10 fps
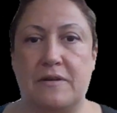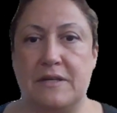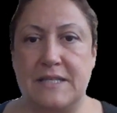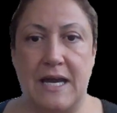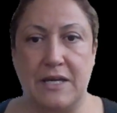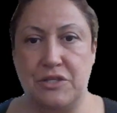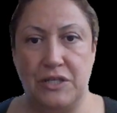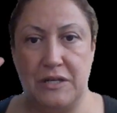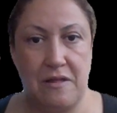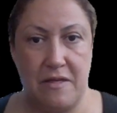on a
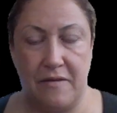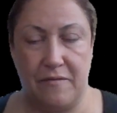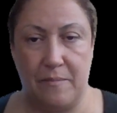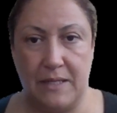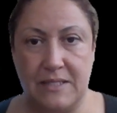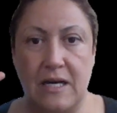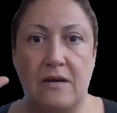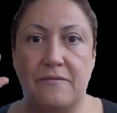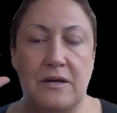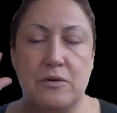tangent and think for
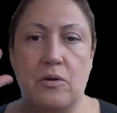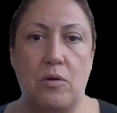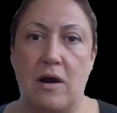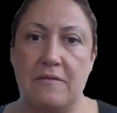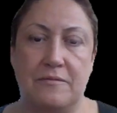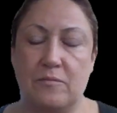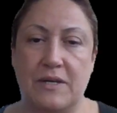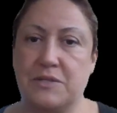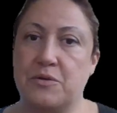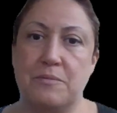myself, I'll go off and
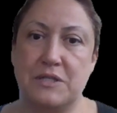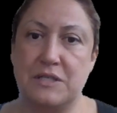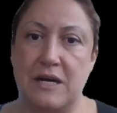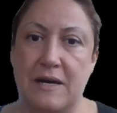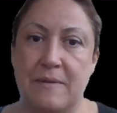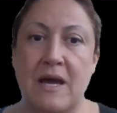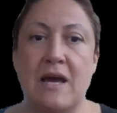waste so much time.